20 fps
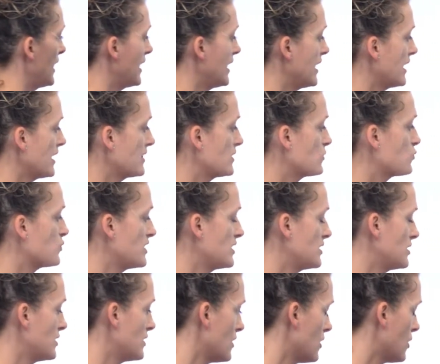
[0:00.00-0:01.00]
And we
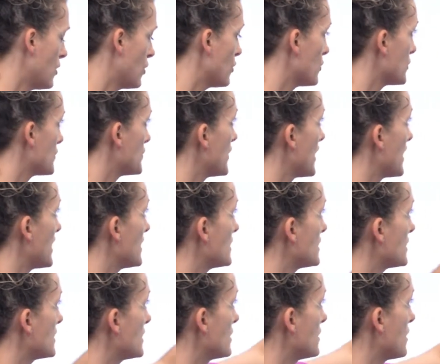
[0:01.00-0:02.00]
know that
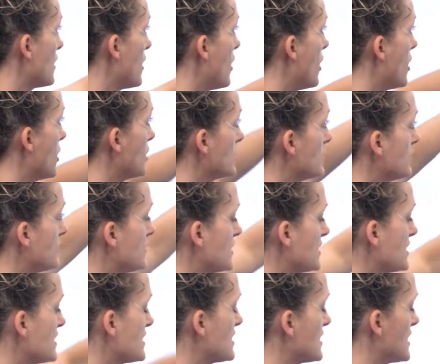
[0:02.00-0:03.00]
all of
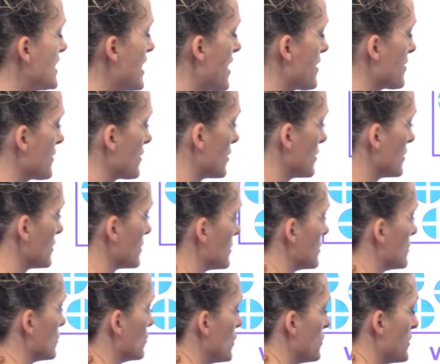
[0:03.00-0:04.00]
this together,
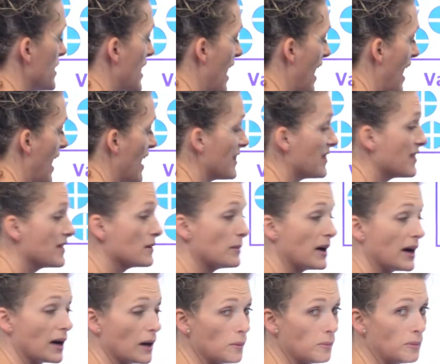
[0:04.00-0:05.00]
when we add them
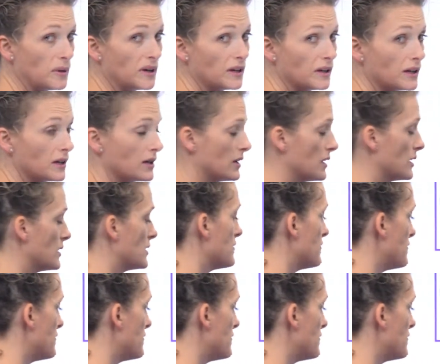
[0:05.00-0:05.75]
up, the